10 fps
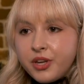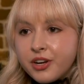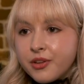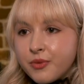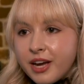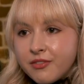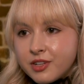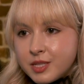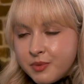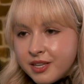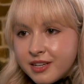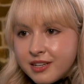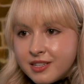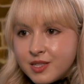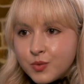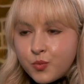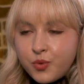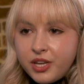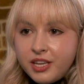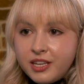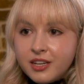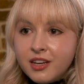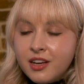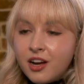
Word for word: We are thrivers because we